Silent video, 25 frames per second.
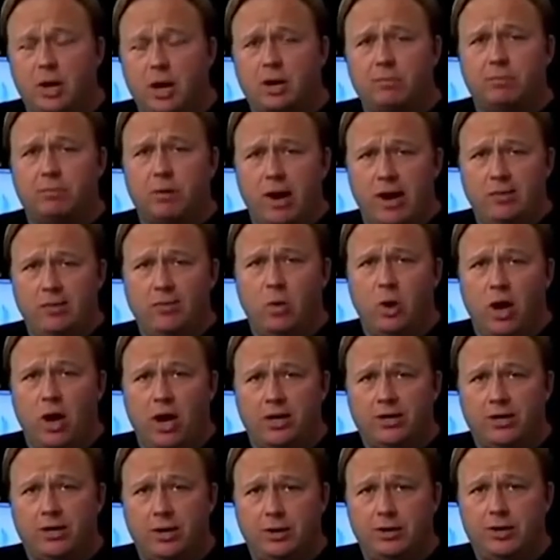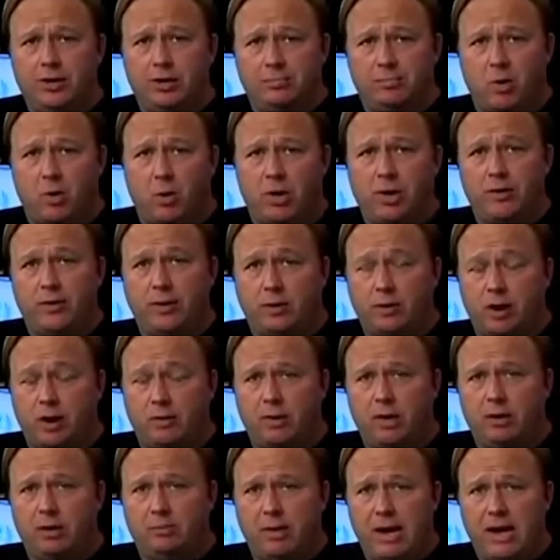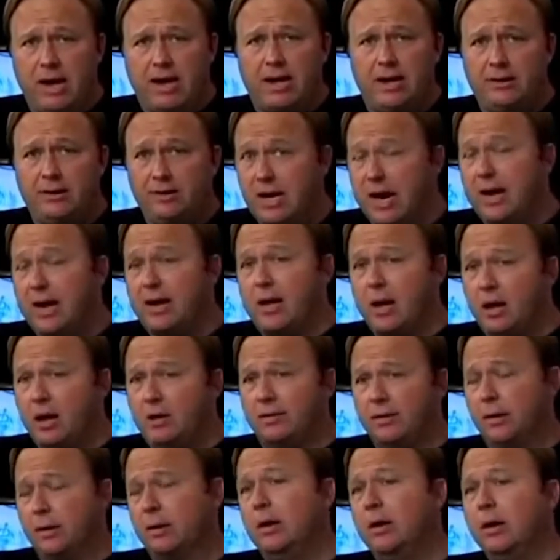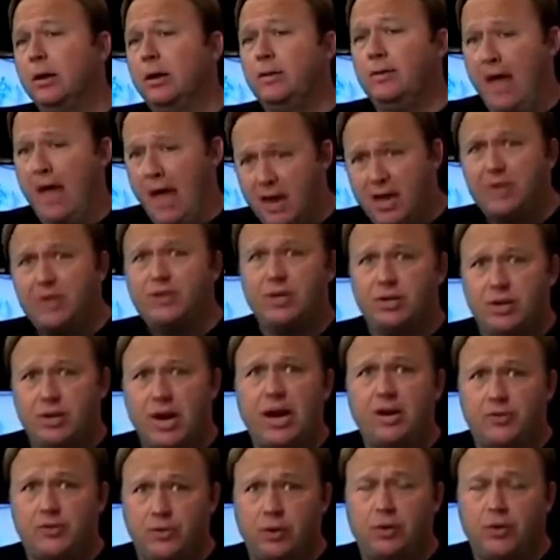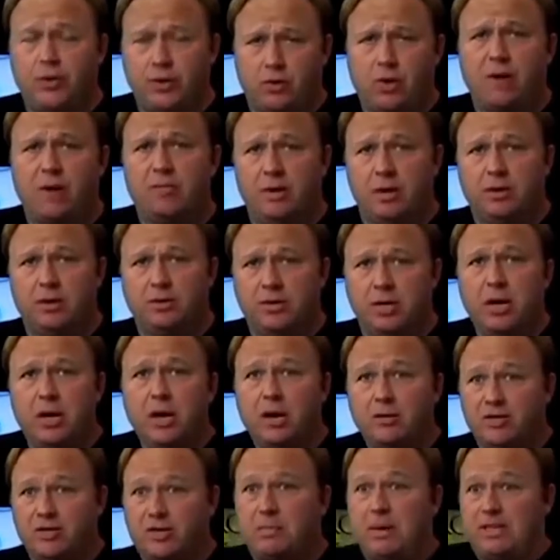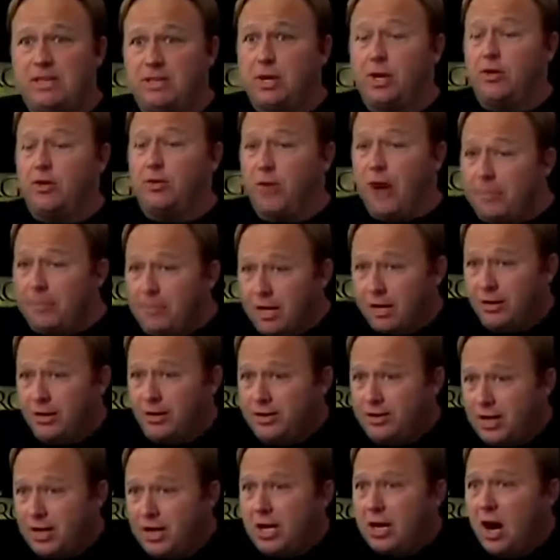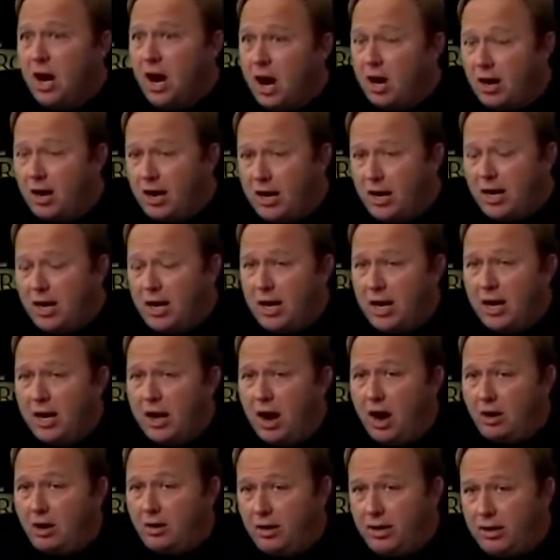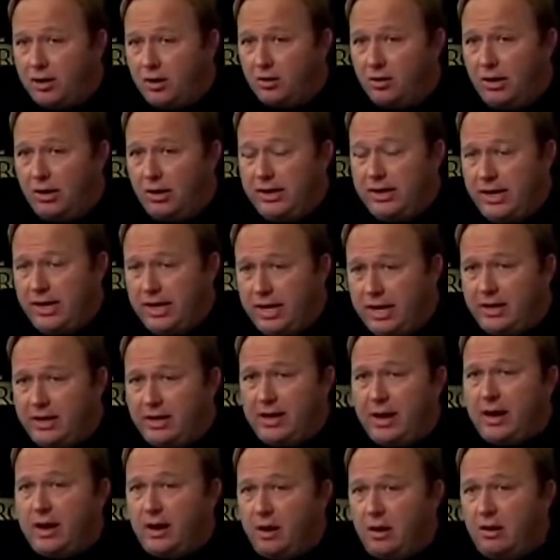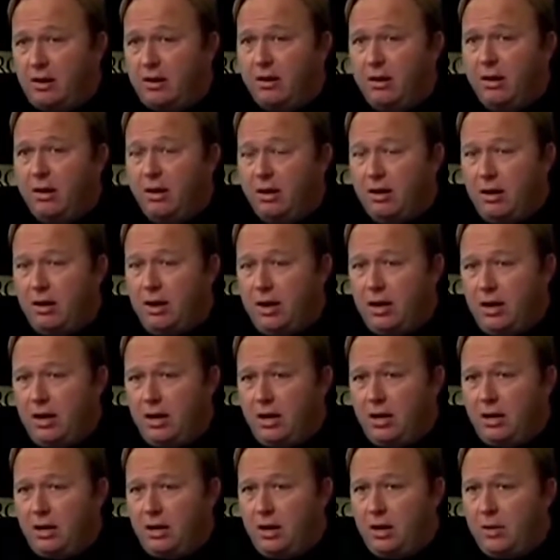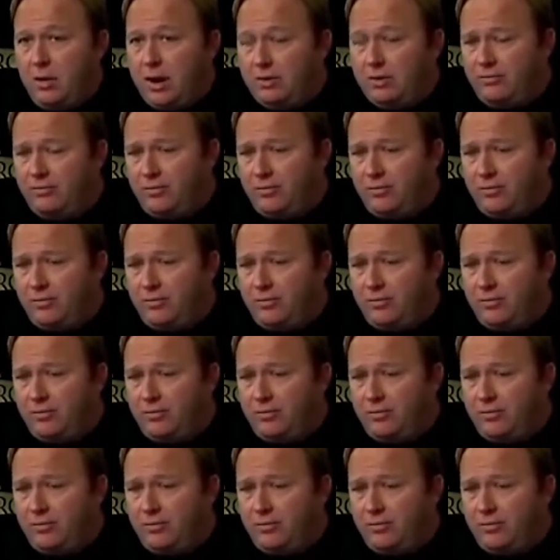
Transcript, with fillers: that aren't brainwashed into supporting the criminal banking takeover that is a danger to the criminals. So, but the criminals are are literally in there you know,